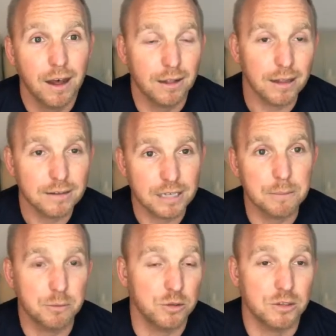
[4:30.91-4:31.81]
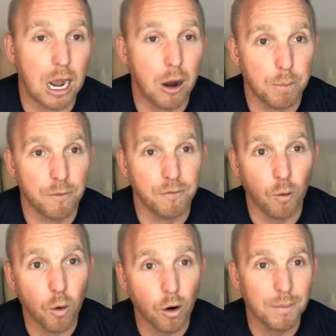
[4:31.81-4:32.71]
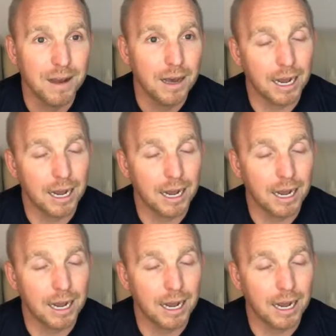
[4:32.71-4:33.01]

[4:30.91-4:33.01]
a lot of times will just outperform